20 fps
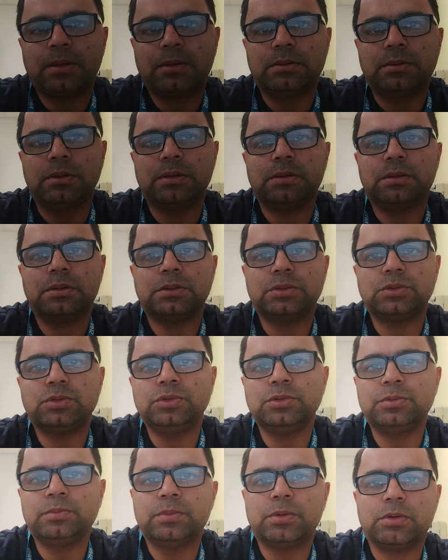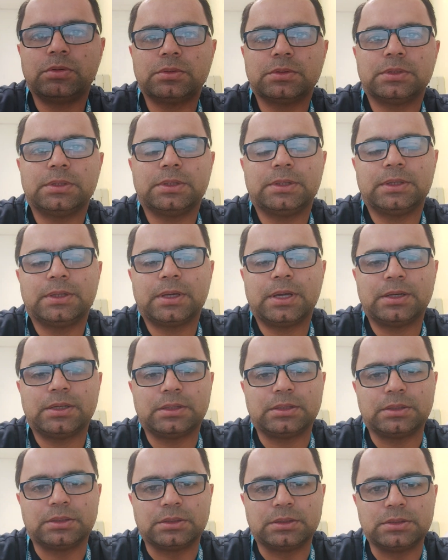there are two broad
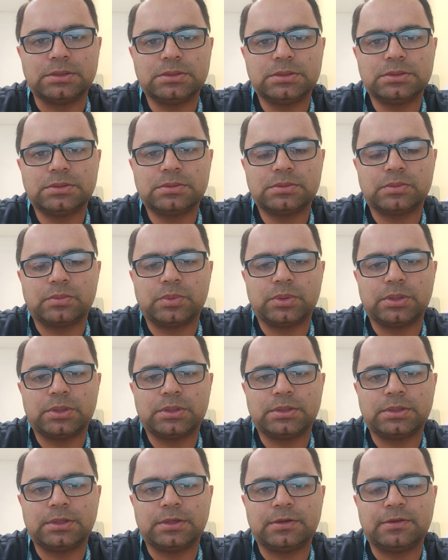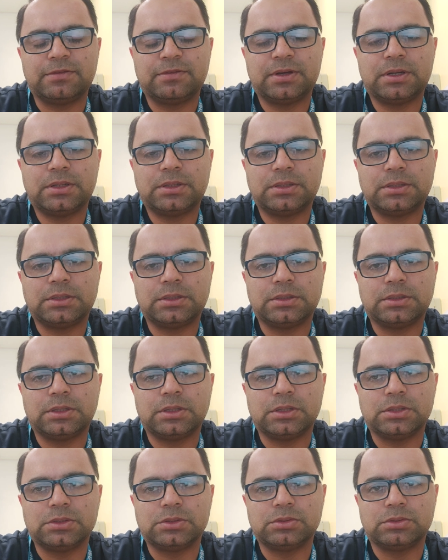categories where the ferritin
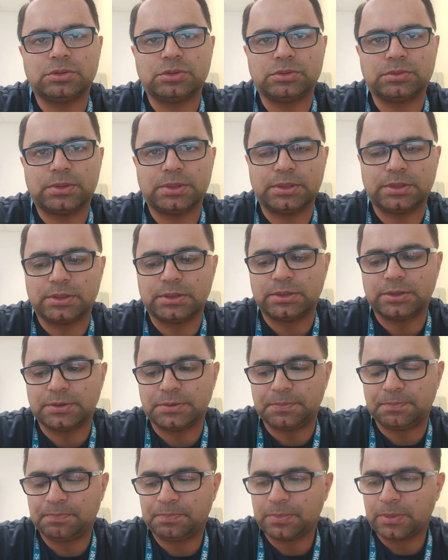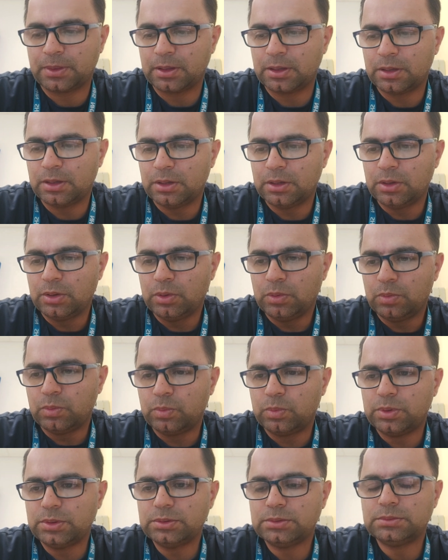is usually high.
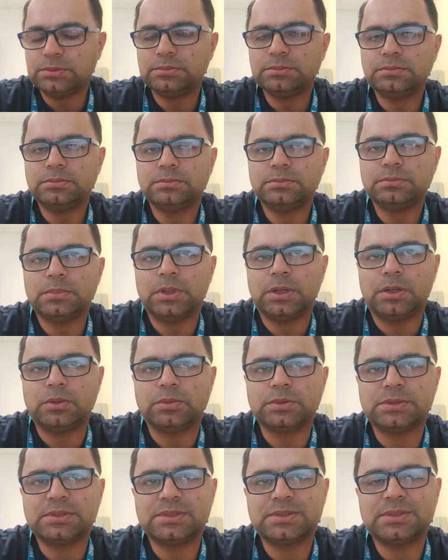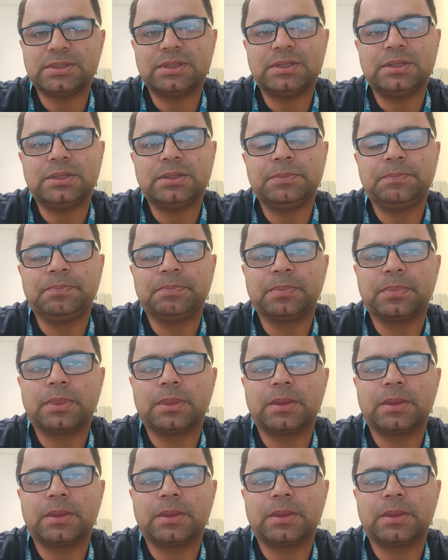One, I would say,